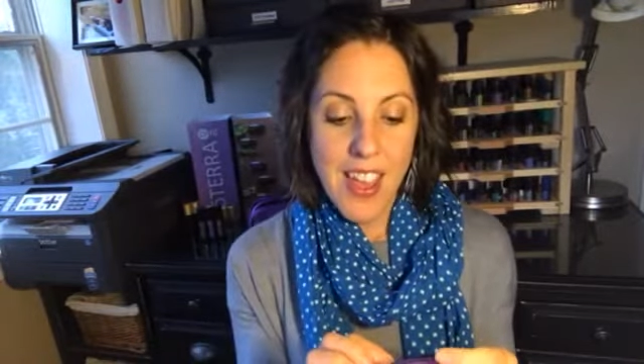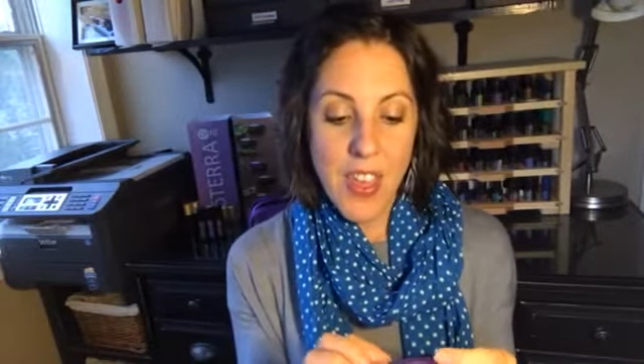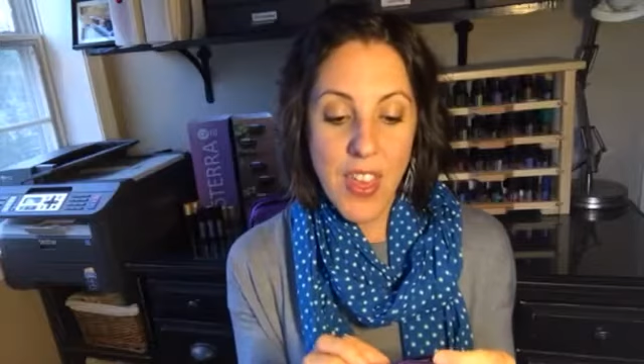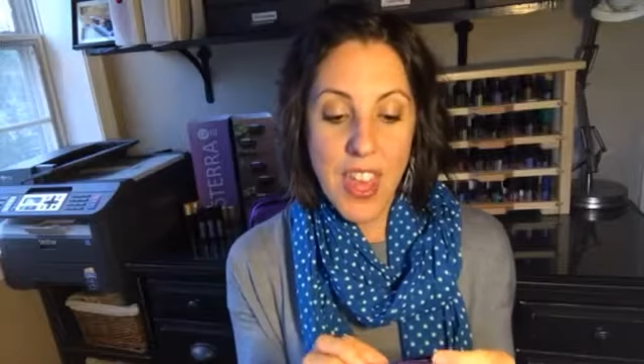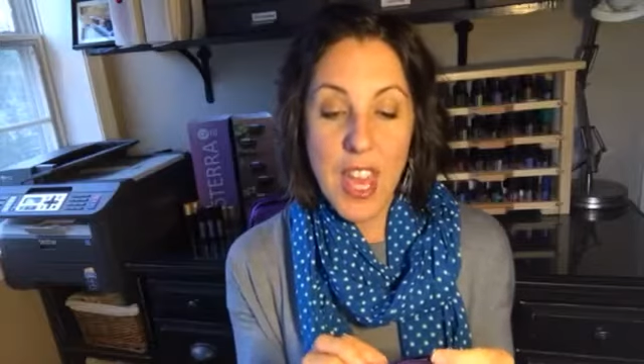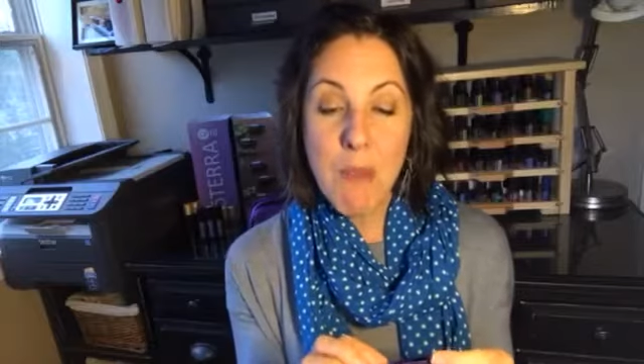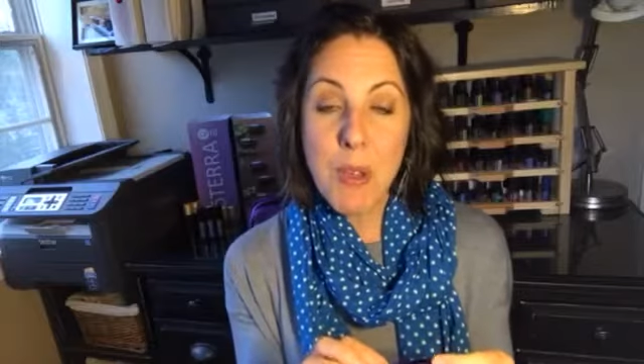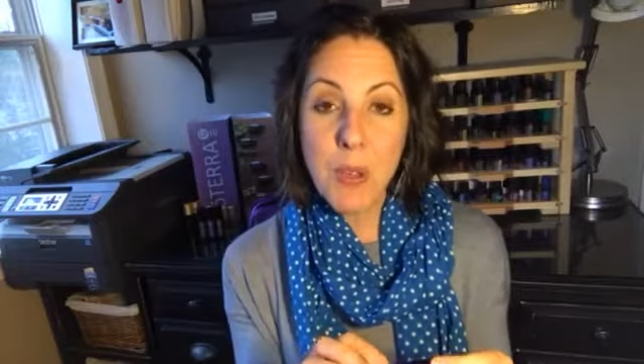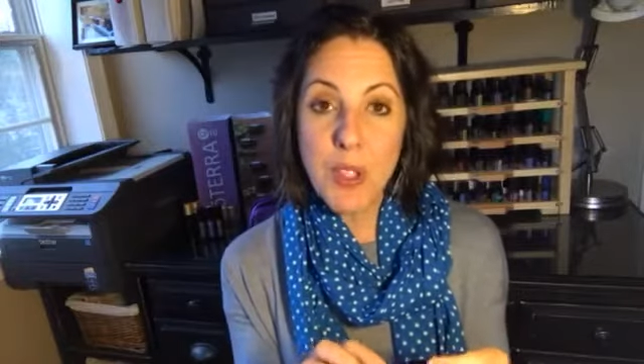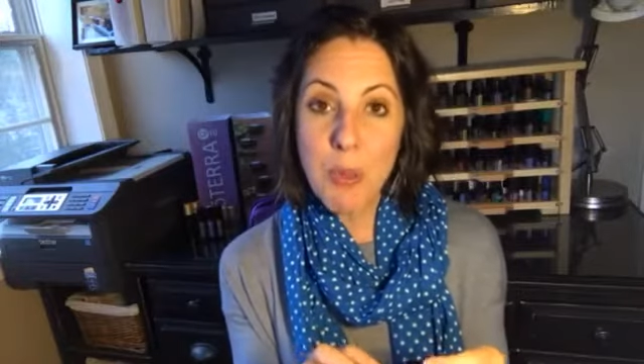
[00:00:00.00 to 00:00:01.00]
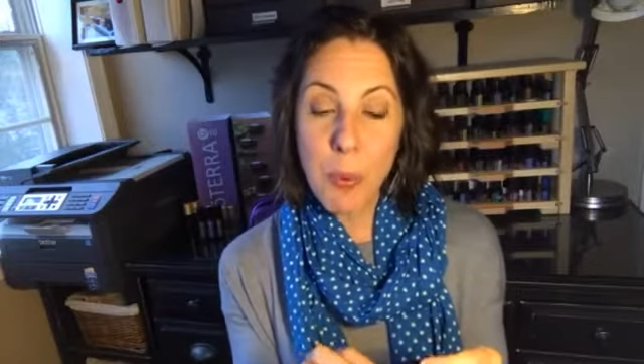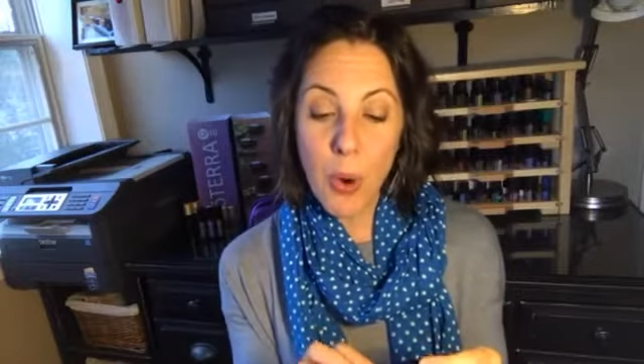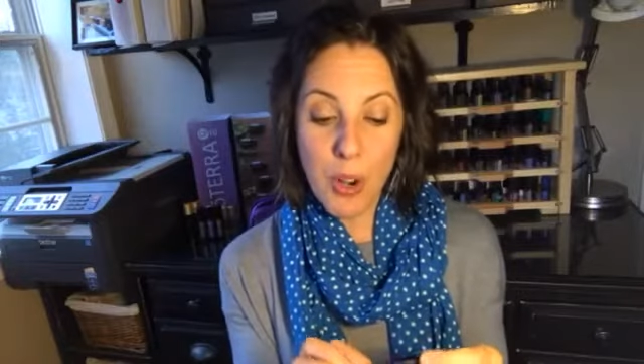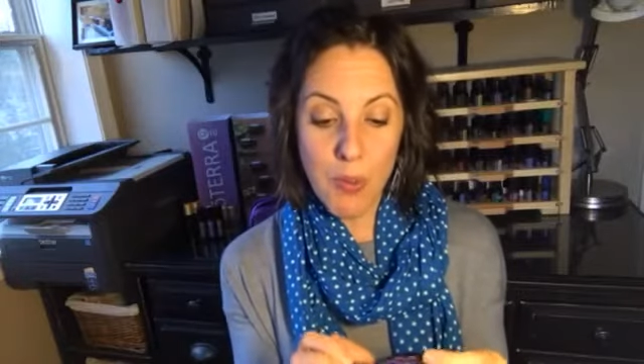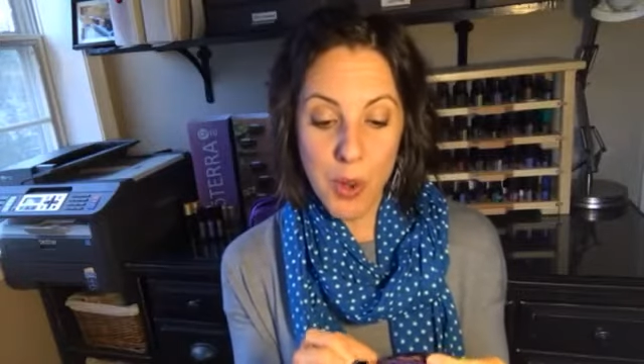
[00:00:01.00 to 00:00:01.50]
the immune
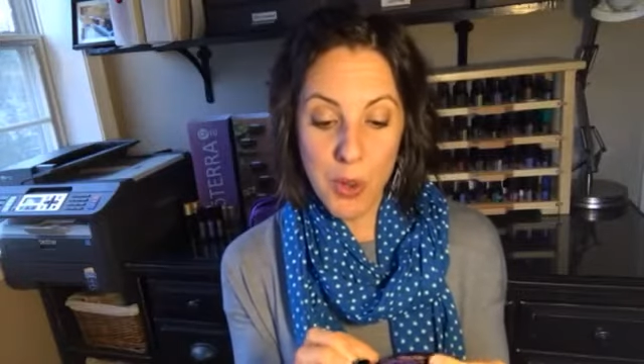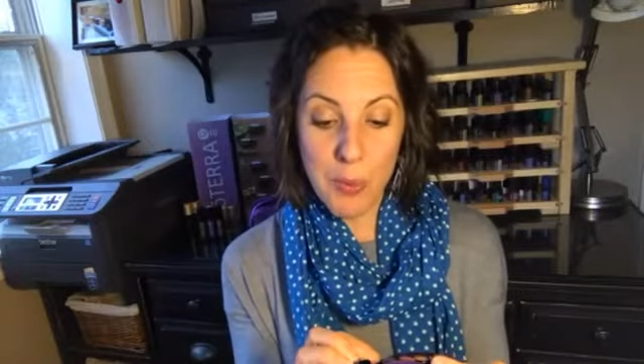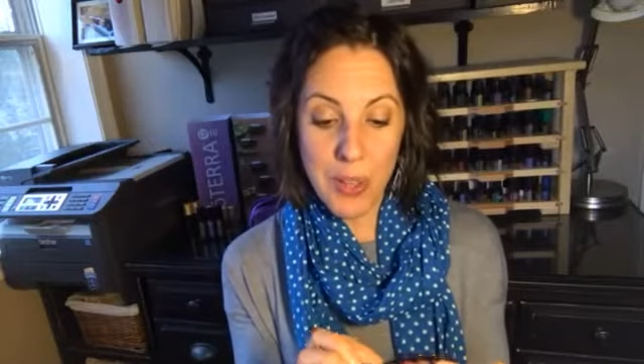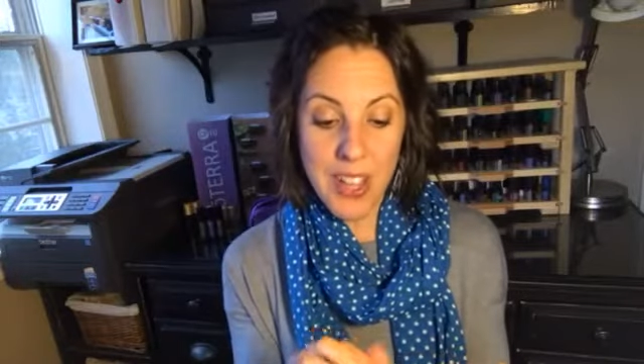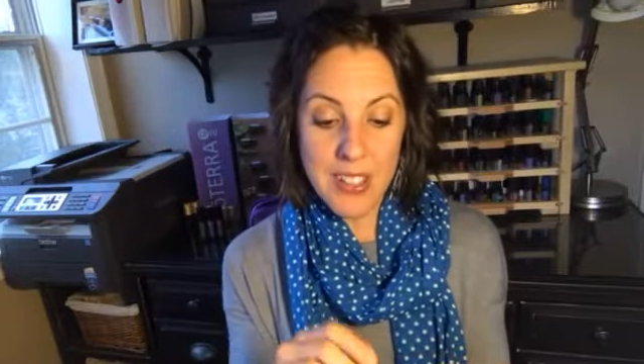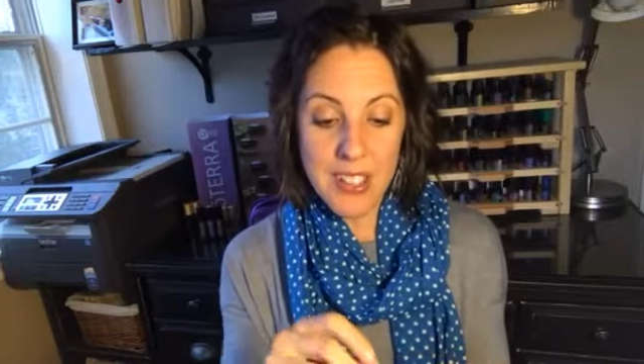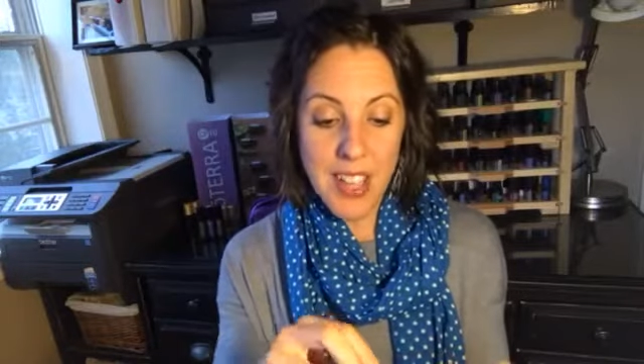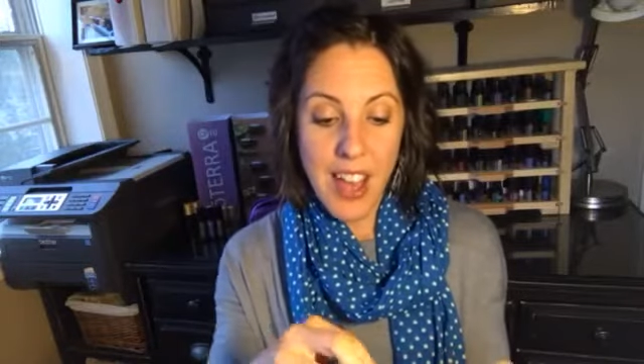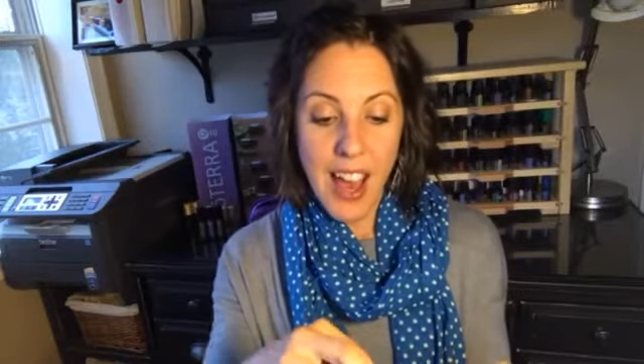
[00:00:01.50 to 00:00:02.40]
support roller blend.